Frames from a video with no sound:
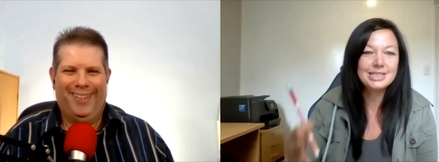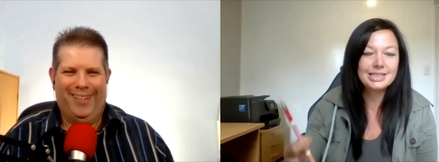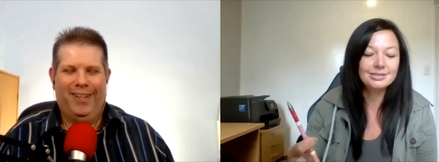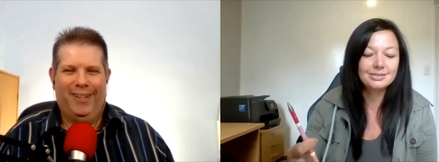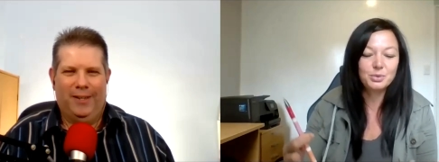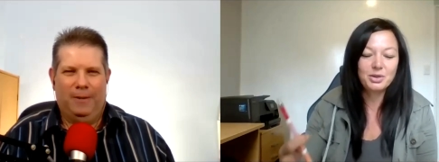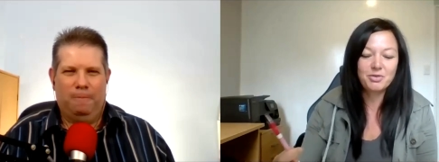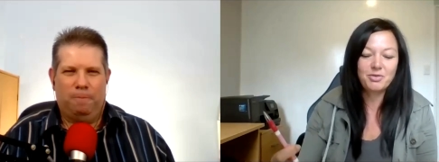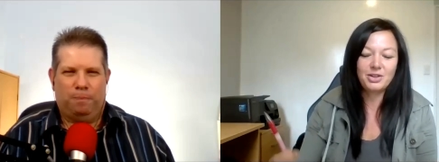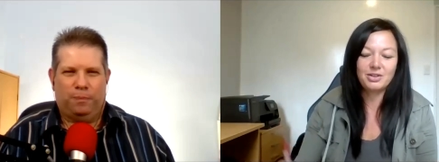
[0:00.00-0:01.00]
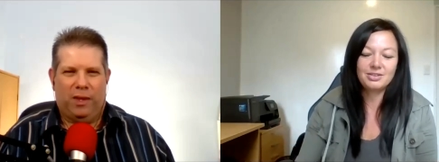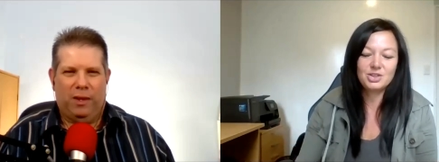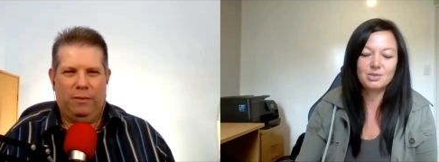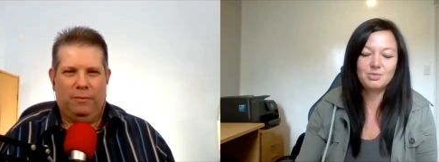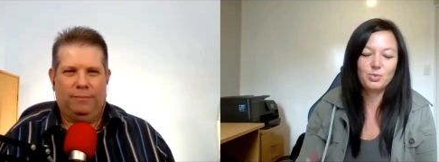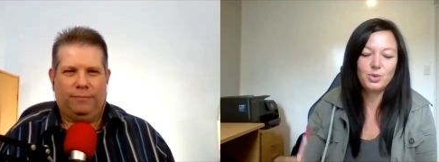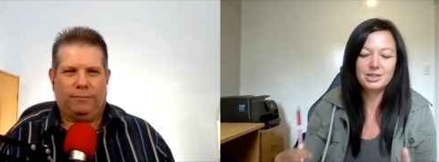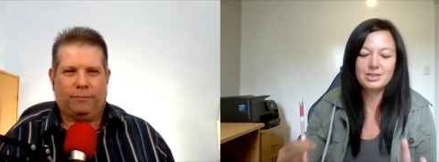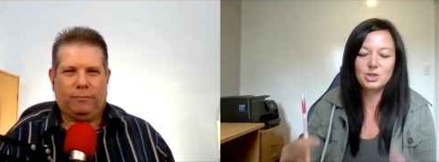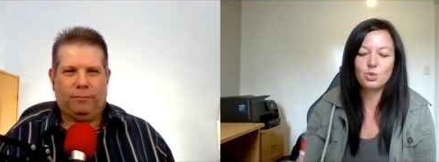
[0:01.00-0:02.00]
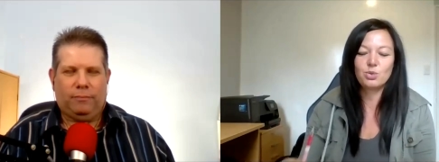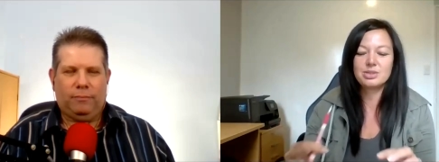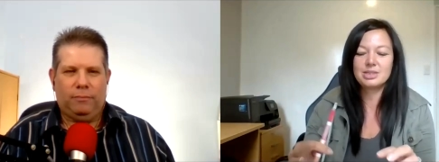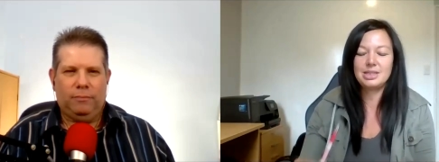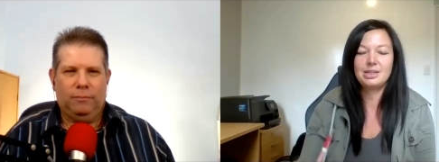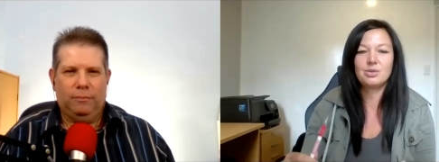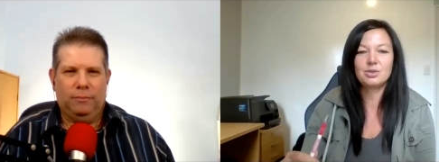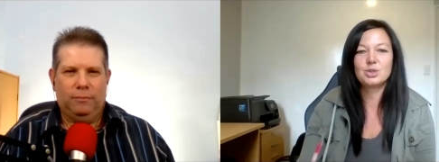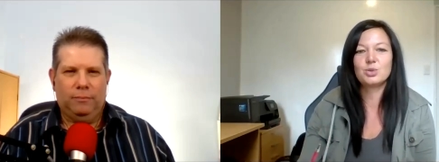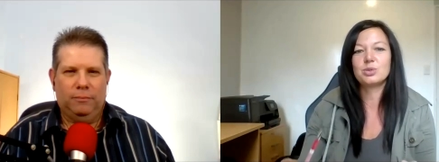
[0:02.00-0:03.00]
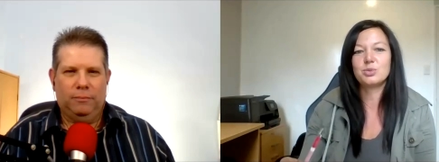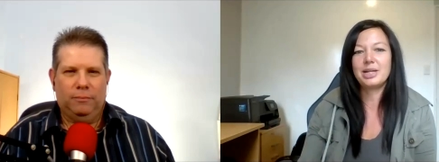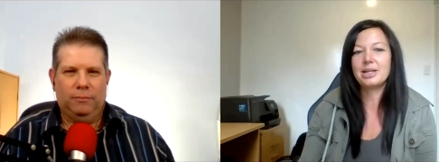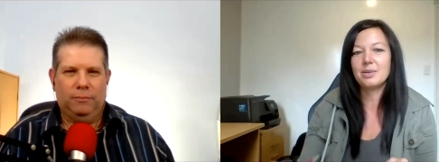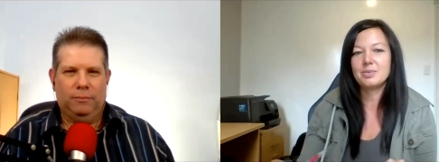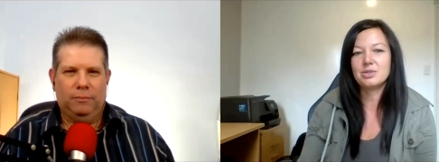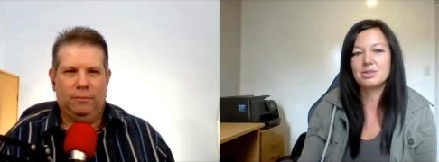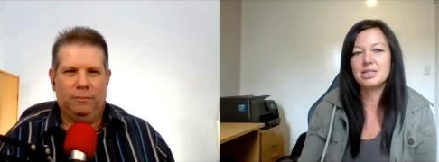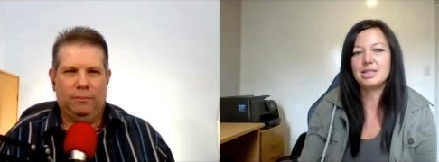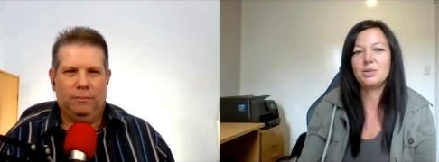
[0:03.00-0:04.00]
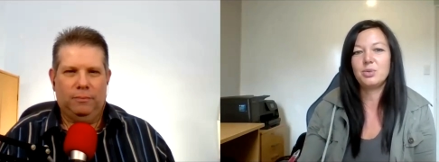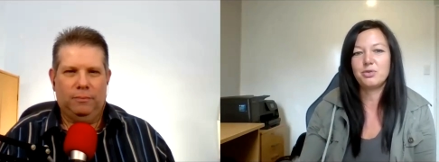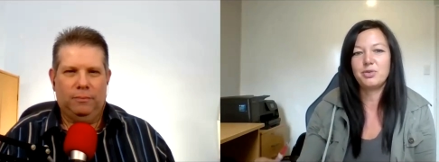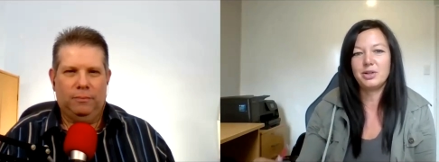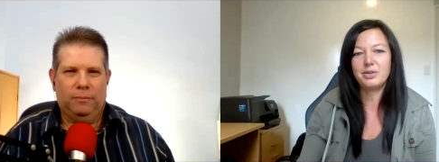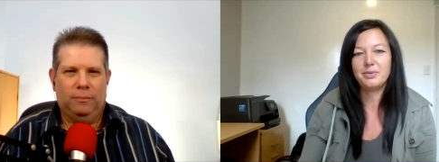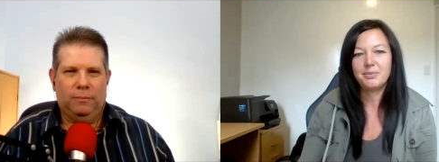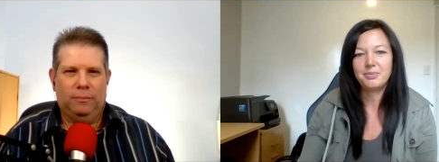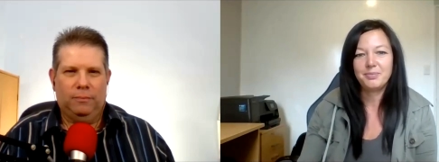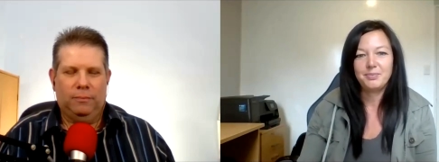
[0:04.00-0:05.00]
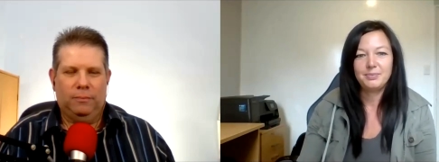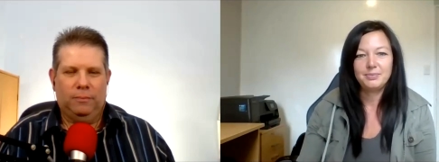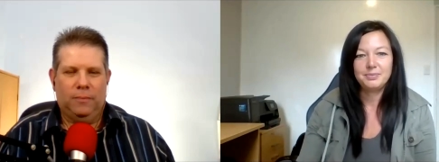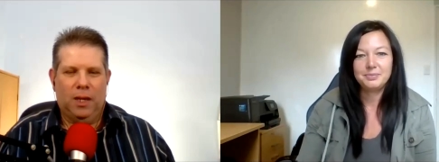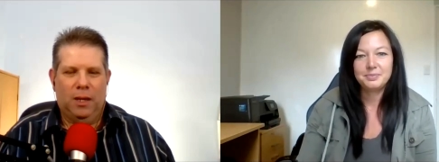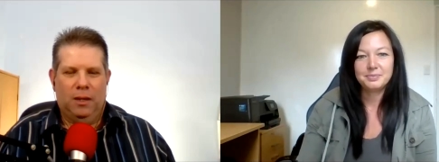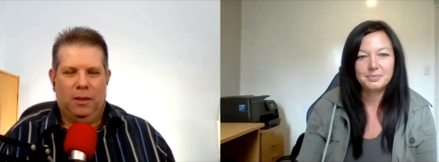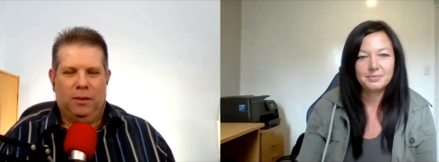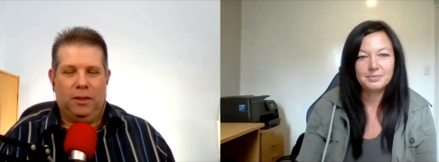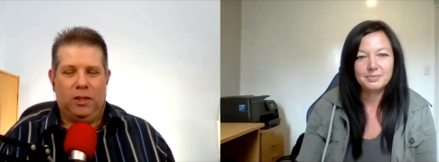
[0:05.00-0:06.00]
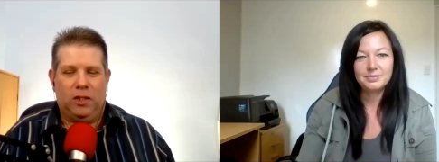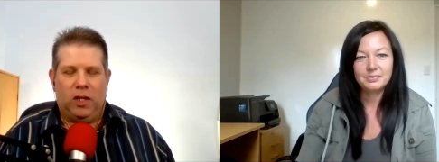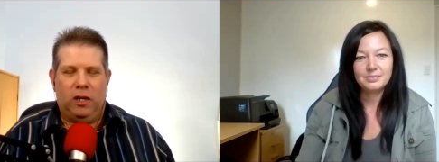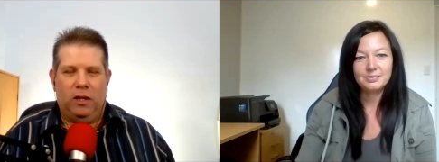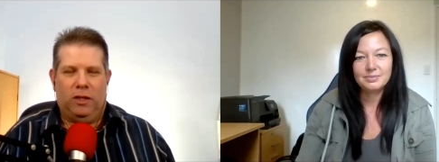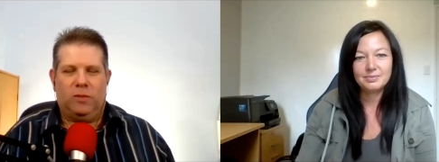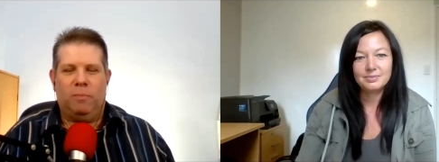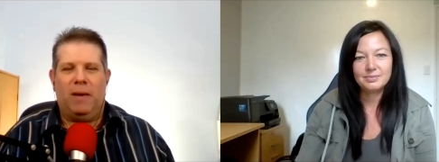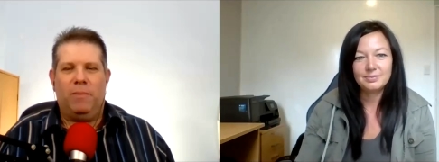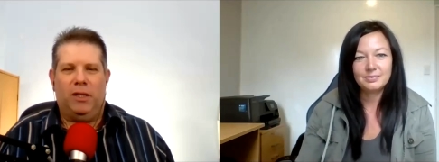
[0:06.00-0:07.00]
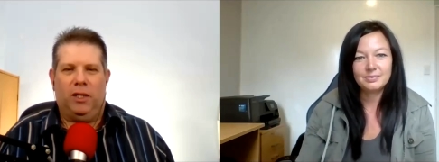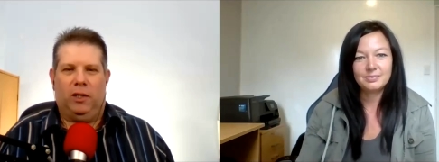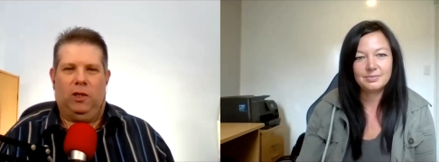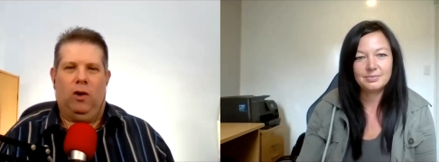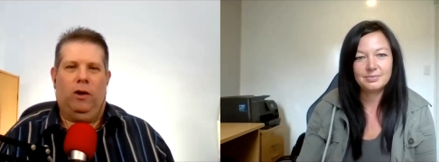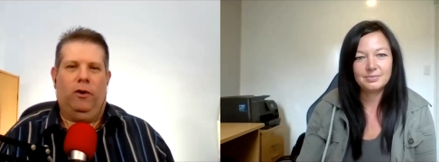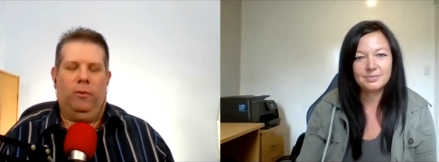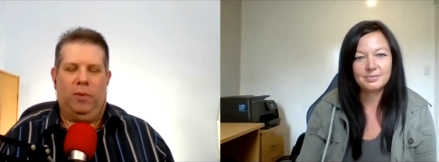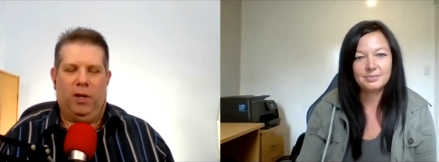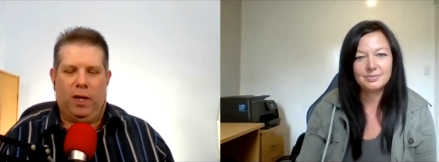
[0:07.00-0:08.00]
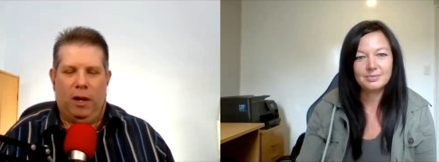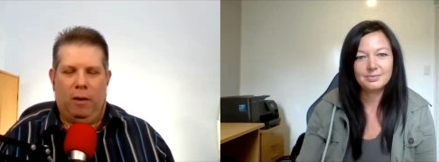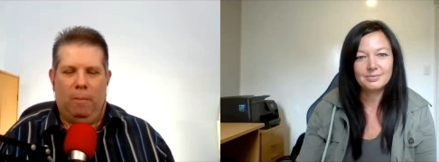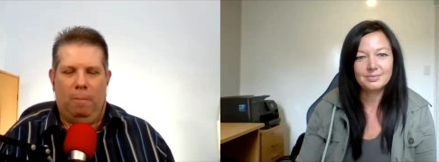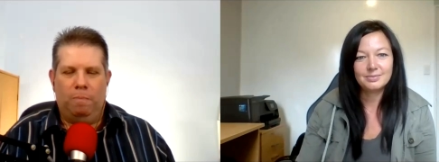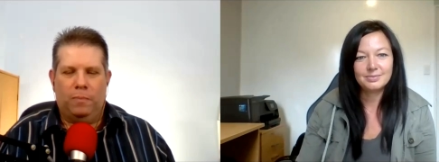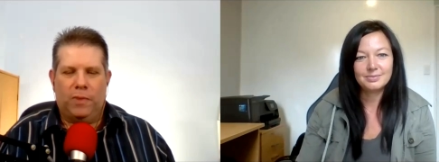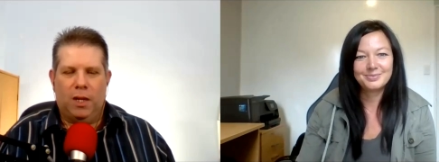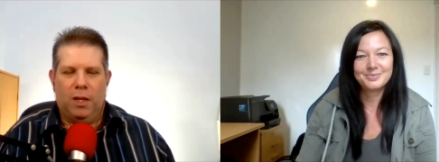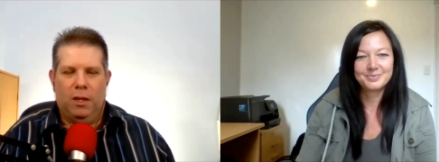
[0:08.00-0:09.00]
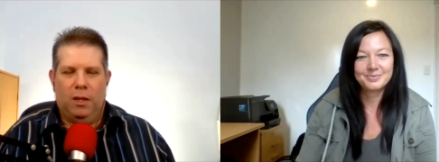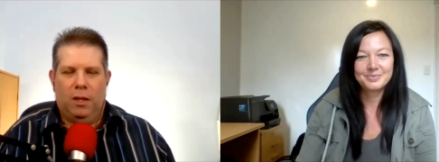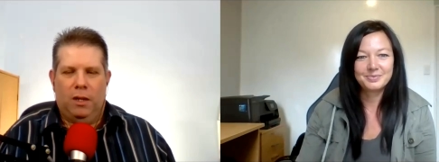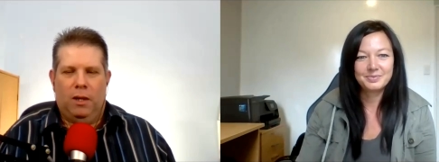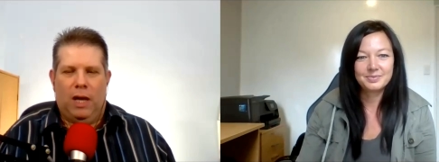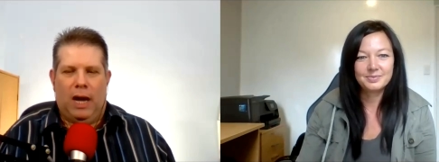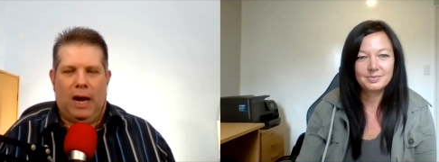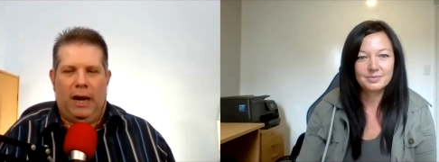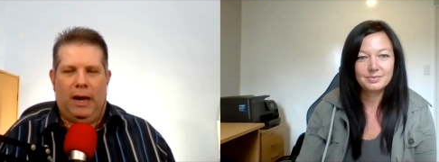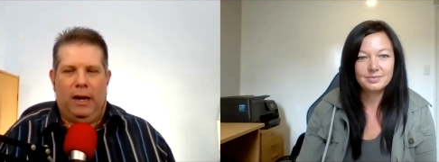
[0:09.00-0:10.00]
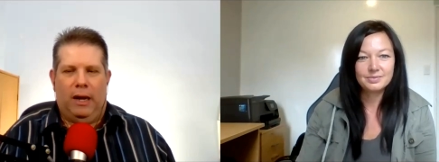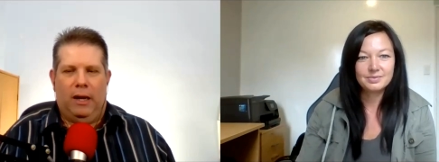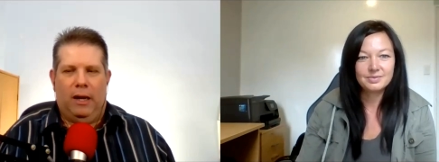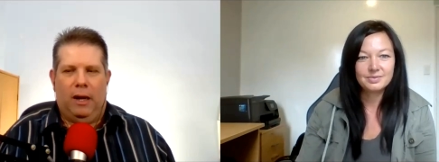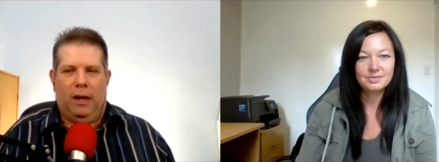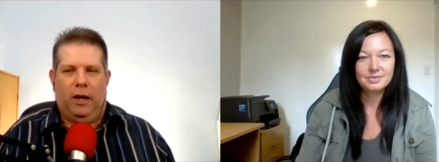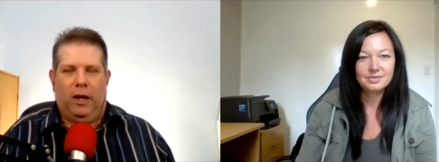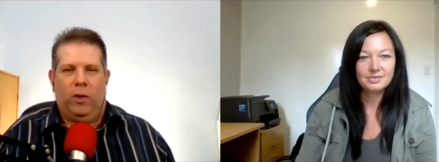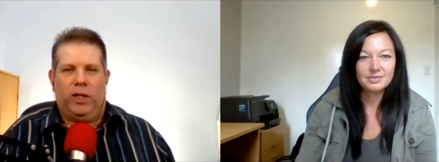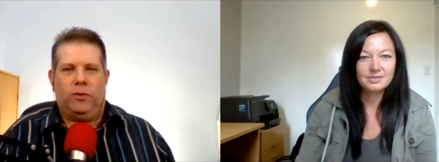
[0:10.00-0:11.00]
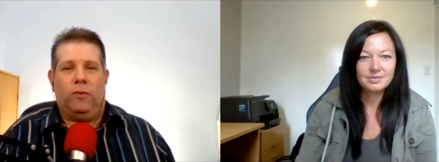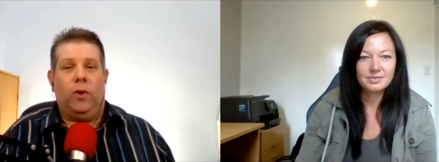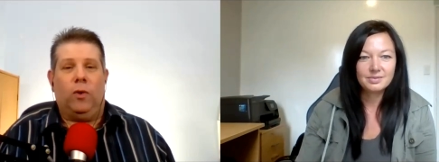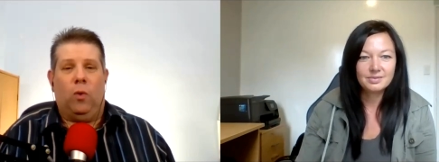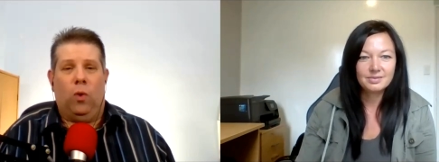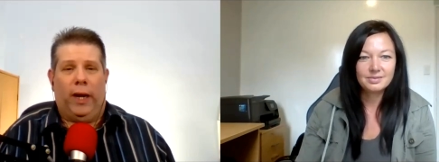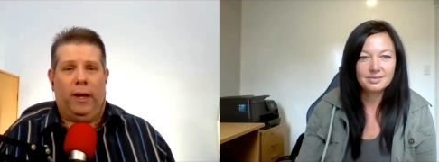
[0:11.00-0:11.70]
Speaker 1: deal with fear, Jim? What is your secret source when it comes to dealing with fear?
Speaker 2: This is gonna. This may be a little longer, but um, I I'm gonna go into it real quick.